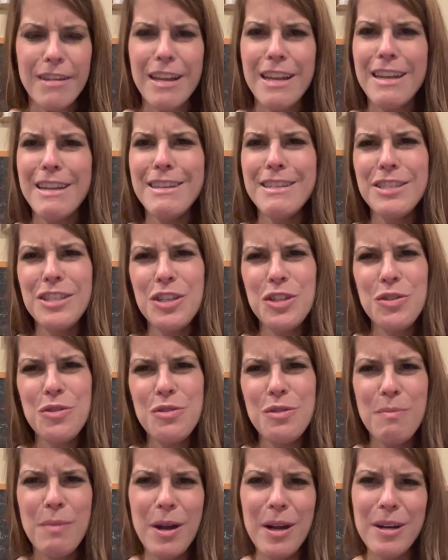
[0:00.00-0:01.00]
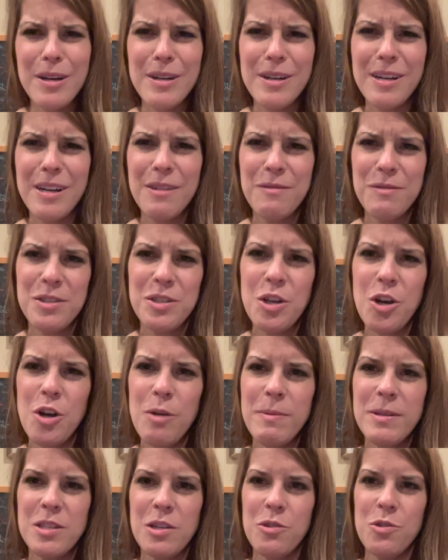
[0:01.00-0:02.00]
into the bar of
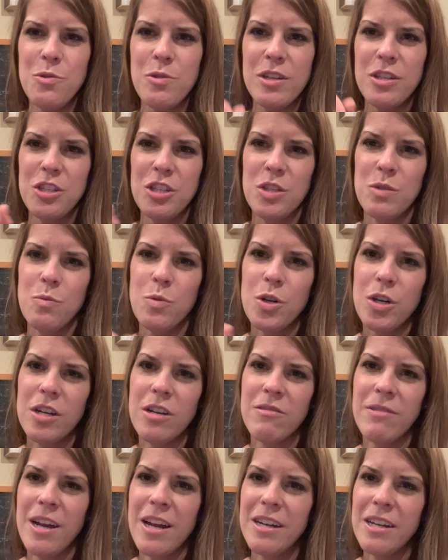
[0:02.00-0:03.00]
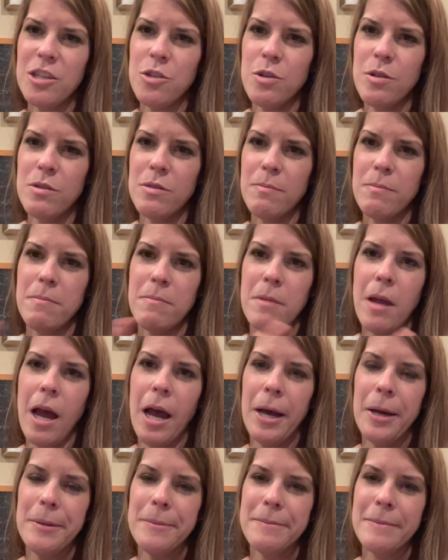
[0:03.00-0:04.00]
soap, so you can just work around and you can
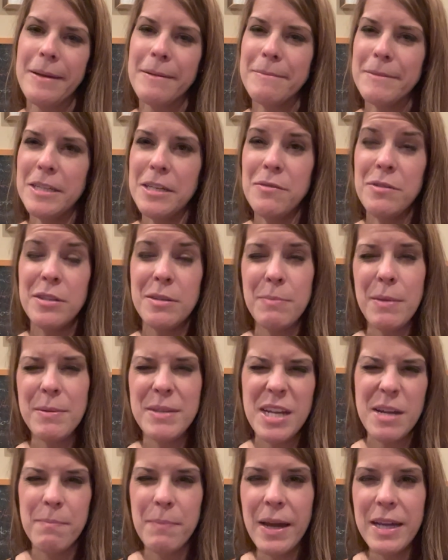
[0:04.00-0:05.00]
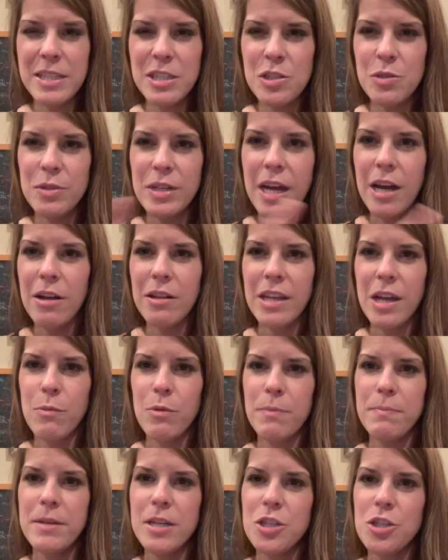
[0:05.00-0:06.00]
even maybe take a pencil and outline
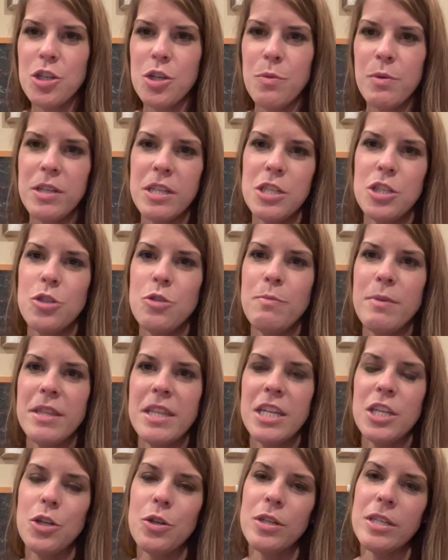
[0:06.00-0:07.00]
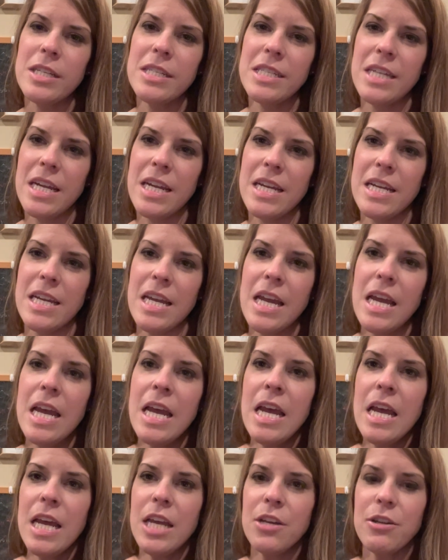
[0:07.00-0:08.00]
what picture you want to do, but then you're going to take
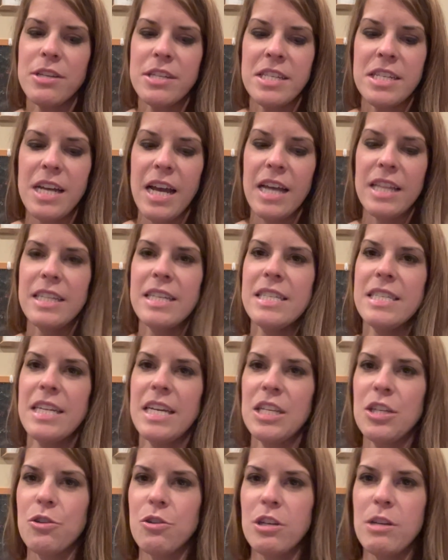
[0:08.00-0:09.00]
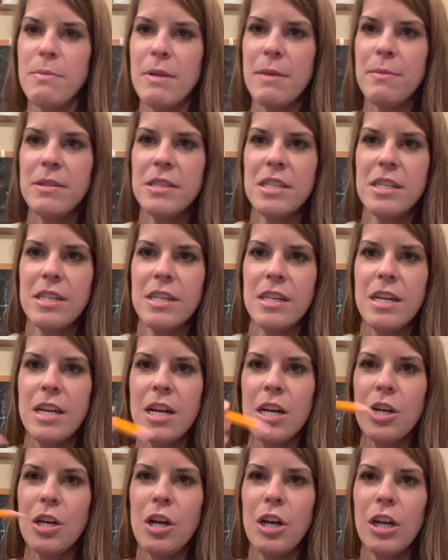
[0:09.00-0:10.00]
your stylus and you're going to be able to
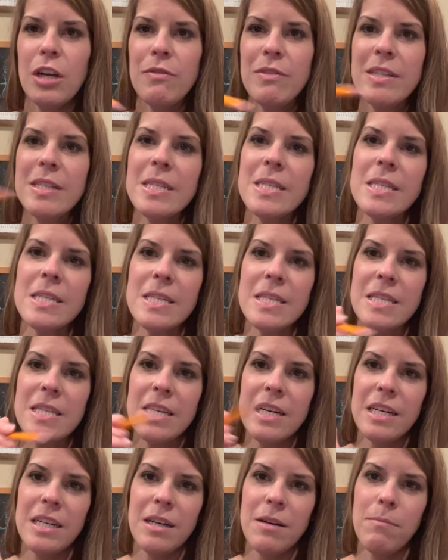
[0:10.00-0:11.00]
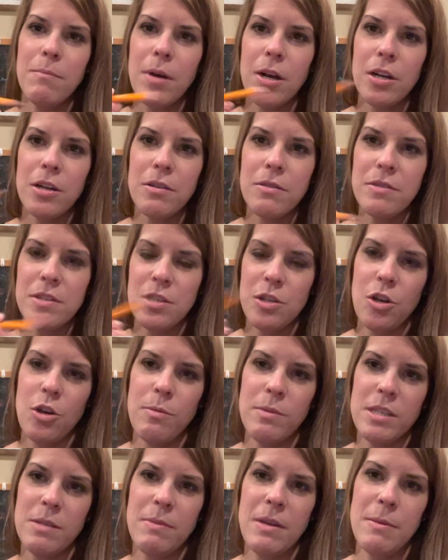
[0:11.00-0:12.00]
carve into the bar of soap
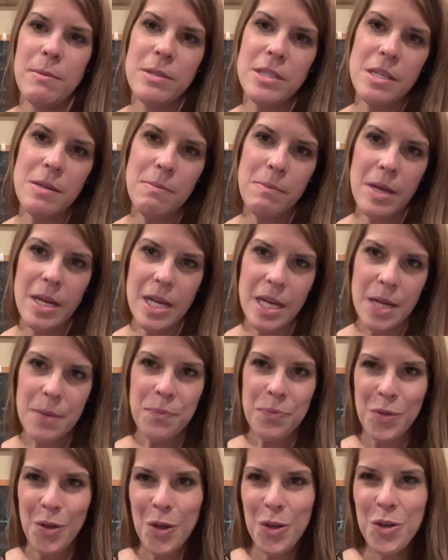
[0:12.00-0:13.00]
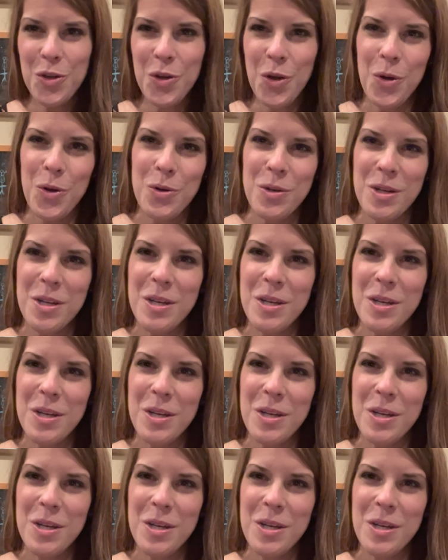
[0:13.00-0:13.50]
to be able to make your own